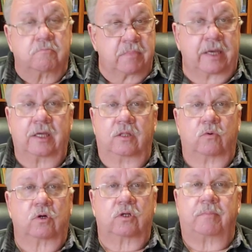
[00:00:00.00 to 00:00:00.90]
Making the
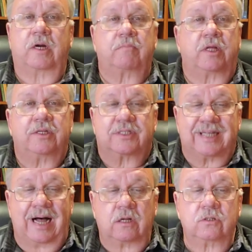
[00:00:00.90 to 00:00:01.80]
world a better place
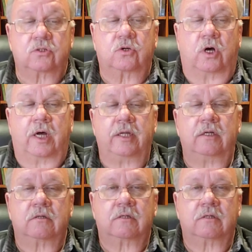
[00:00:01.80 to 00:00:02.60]
sounds good,